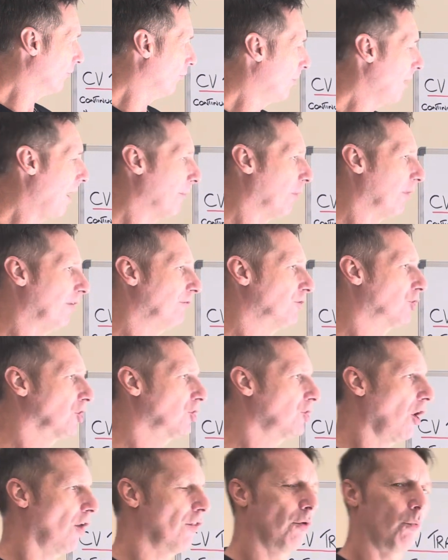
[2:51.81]
Remember, we've
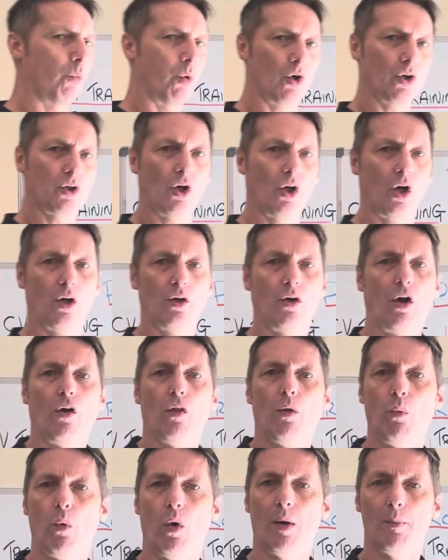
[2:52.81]
just done the workout or
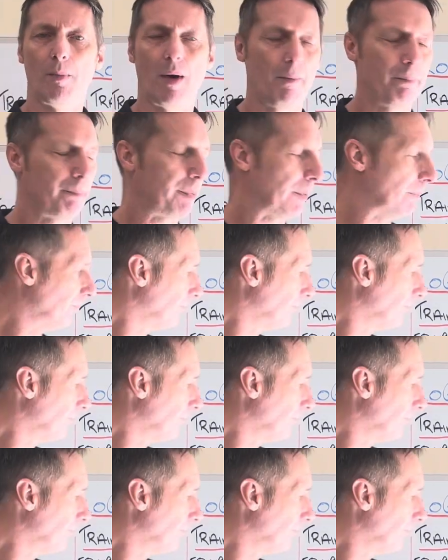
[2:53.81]
the warm-up.